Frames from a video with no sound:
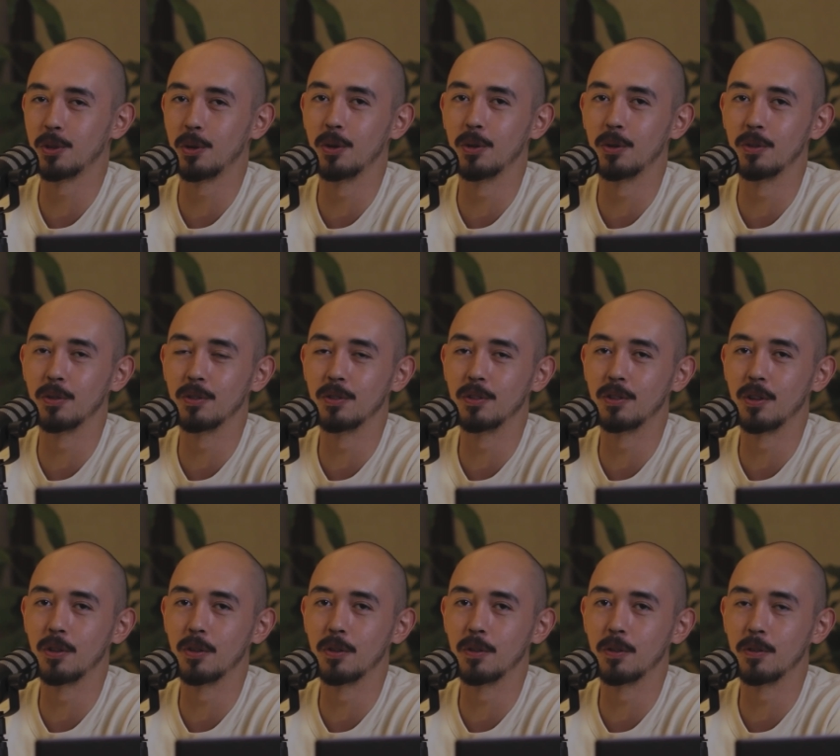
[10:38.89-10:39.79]
so
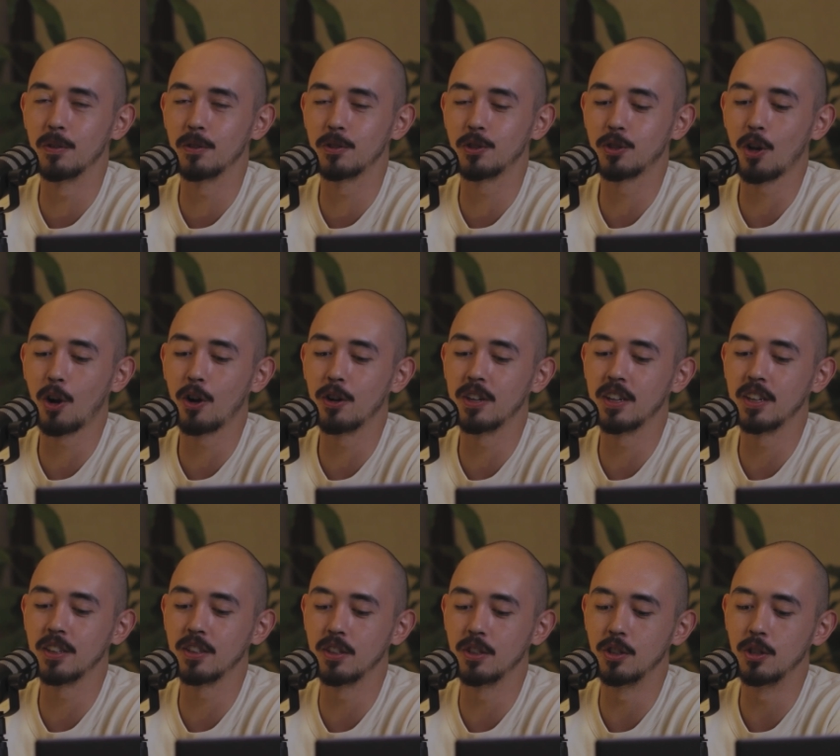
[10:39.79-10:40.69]
the
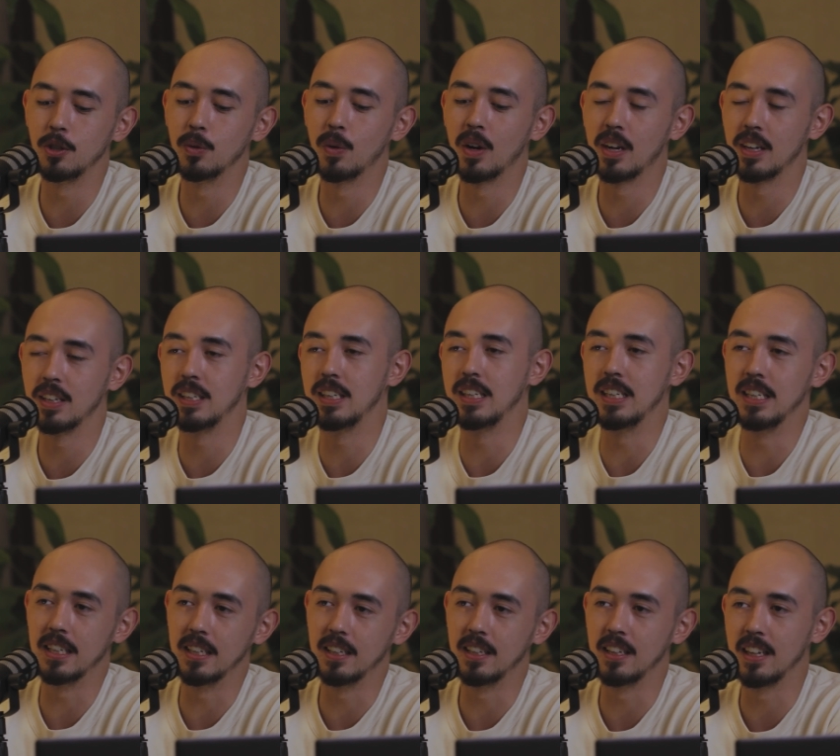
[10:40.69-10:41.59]
starting the new
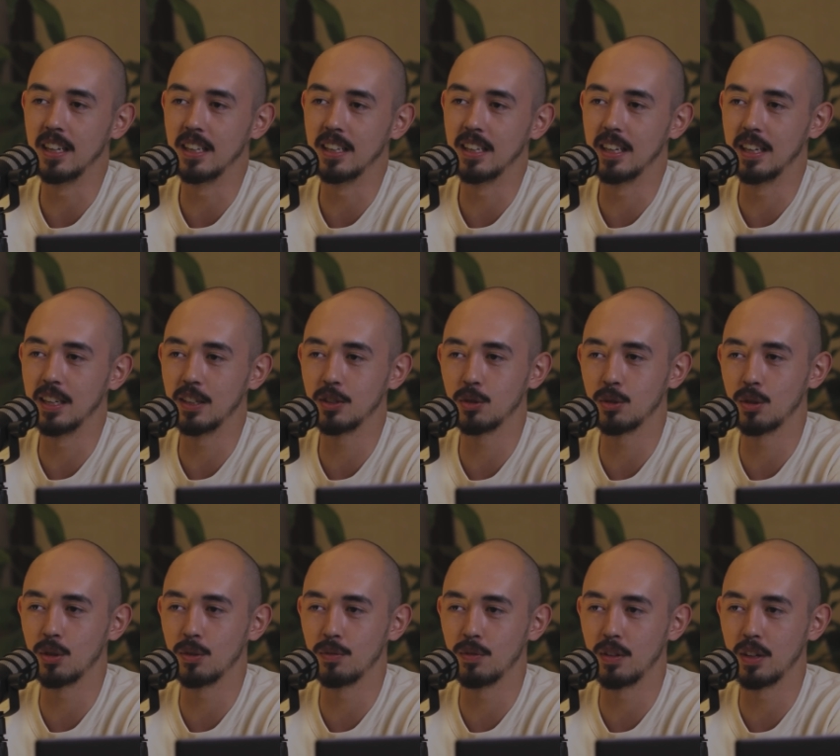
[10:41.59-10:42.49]
idea and like
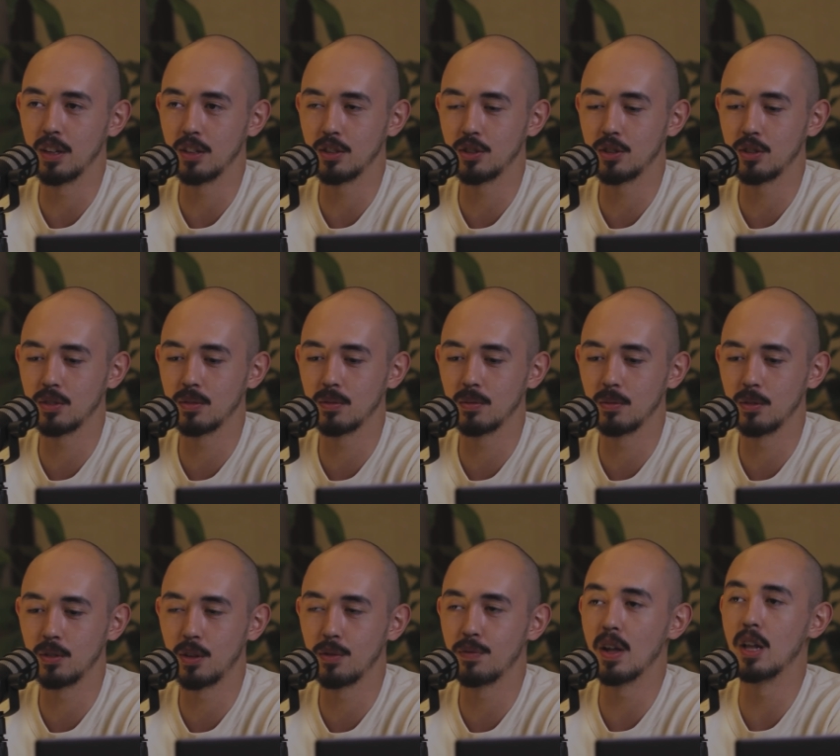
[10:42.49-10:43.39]
sort of like
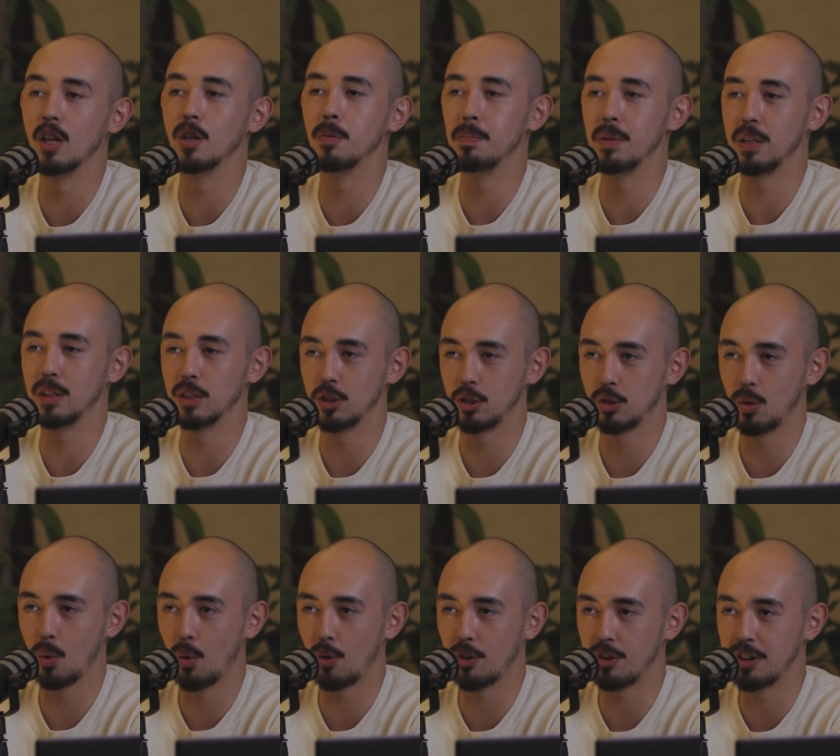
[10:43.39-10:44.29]
developing the
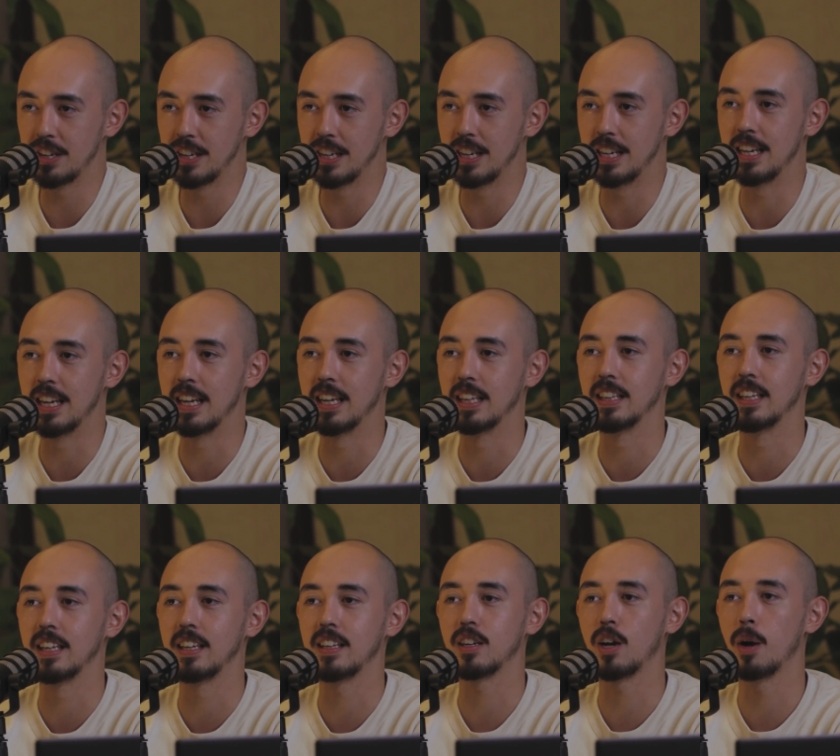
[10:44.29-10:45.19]
story
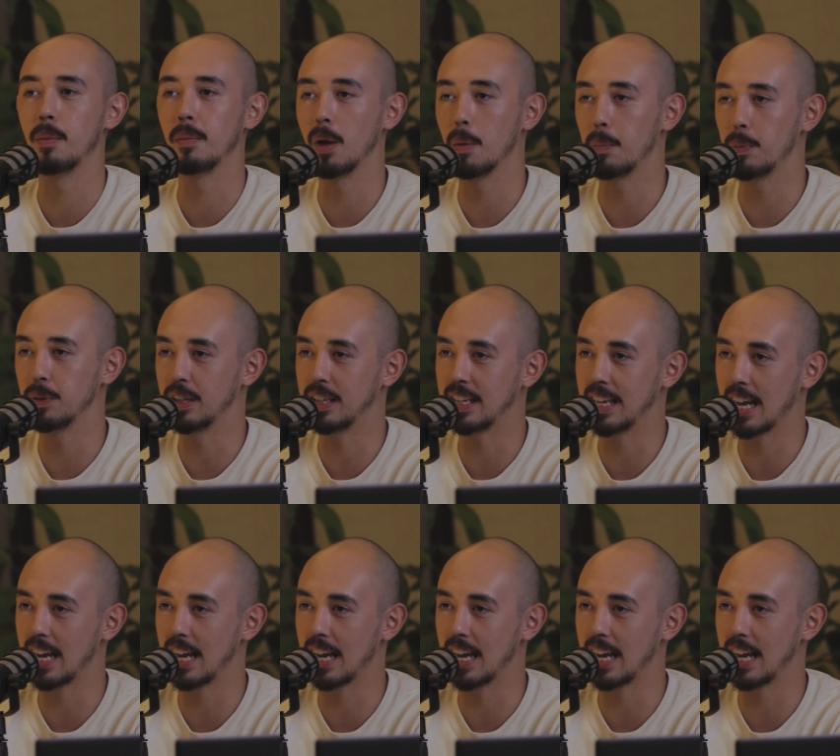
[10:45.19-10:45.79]
and like coming up with the